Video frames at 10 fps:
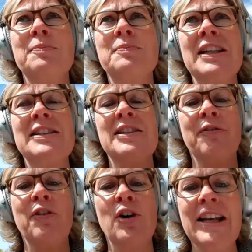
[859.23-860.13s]
It's a
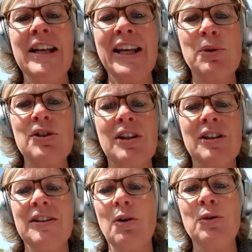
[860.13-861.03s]
funny language,
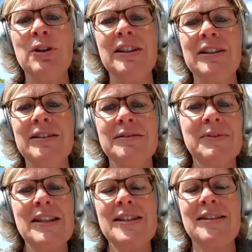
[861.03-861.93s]
and only
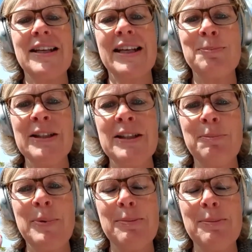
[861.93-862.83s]
there's 6 million
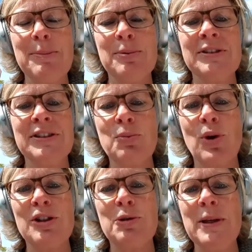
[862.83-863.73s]
people in the
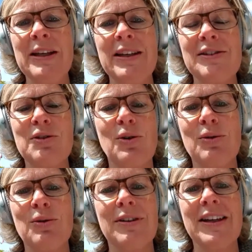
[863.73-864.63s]
world speak it.
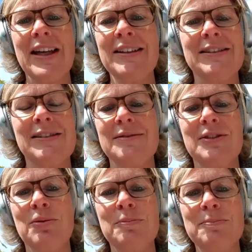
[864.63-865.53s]
So, and it's
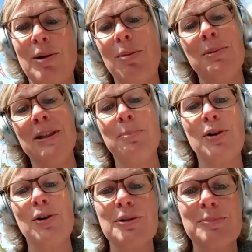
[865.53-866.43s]
probably
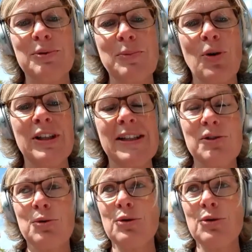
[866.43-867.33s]
impossible, more or less, to.